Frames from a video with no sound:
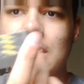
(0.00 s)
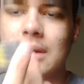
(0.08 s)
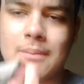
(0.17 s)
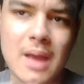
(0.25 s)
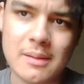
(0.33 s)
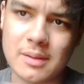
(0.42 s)

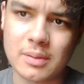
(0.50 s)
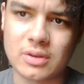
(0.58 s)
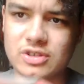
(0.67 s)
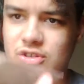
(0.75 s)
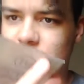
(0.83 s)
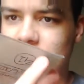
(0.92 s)
Maybe
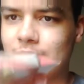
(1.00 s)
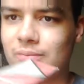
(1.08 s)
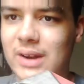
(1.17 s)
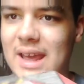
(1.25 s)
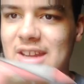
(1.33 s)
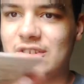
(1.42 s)
because it's
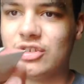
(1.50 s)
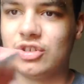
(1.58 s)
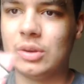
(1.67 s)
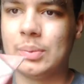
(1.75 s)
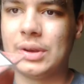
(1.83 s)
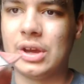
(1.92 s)
related to
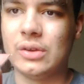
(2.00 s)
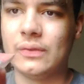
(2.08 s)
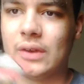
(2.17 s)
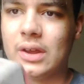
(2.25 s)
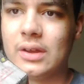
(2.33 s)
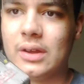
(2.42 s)

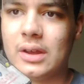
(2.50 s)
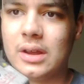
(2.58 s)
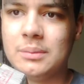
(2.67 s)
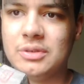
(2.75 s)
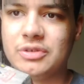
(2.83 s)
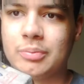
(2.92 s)

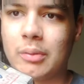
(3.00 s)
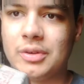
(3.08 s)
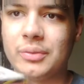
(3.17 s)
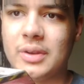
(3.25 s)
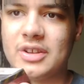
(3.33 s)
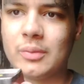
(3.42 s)
Supernova, is probably
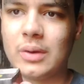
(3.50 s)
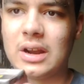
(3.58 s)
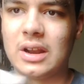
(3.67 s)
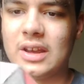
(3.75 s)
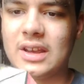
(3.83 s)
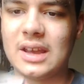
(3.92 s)
the reason why I
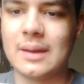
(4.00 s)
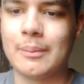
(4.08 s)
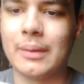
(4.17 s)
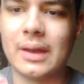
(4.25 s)
like it.